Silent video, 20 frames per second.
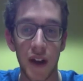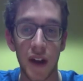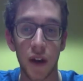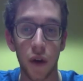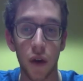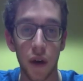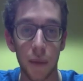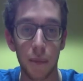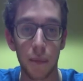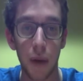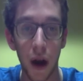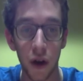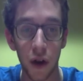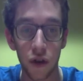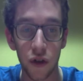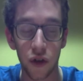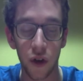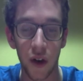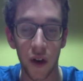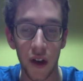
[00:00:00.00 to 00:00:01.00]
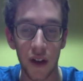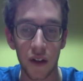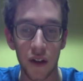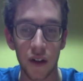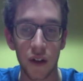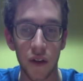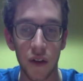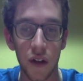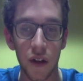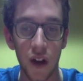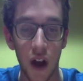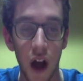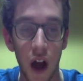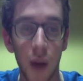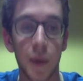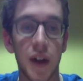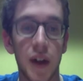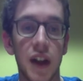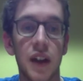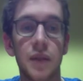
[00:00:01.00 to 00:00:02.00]
or puncturing the
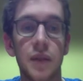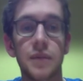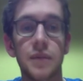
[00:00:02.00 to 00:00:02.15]
comedy.